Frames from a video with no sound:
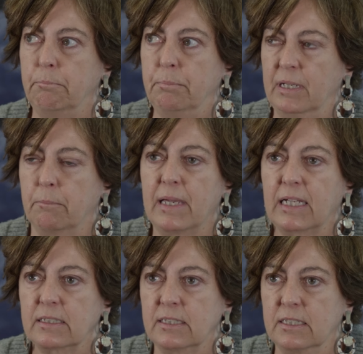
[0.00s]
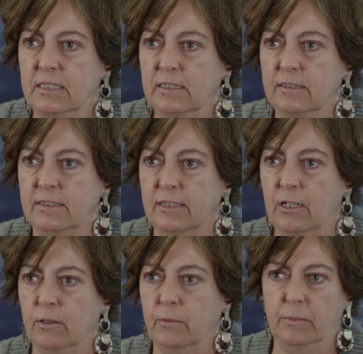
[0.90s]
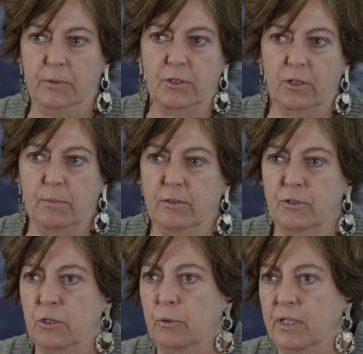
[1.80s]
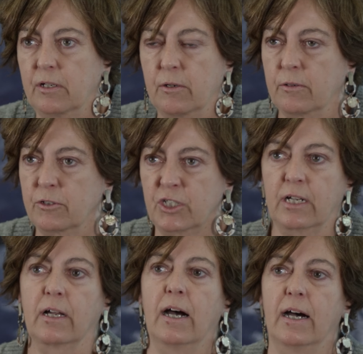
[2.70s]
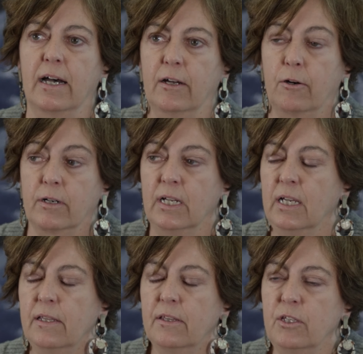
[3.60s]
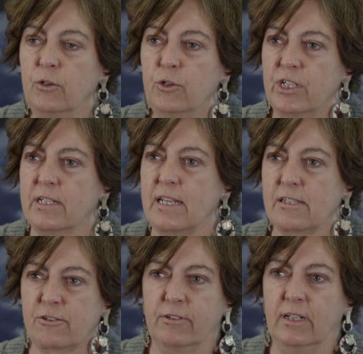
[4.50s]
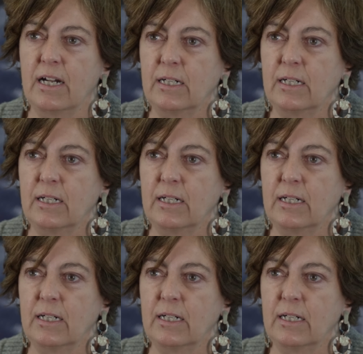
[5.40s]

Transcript: big mega cities, you know, when we talk about Tokyo or Shanghai or the huge industrial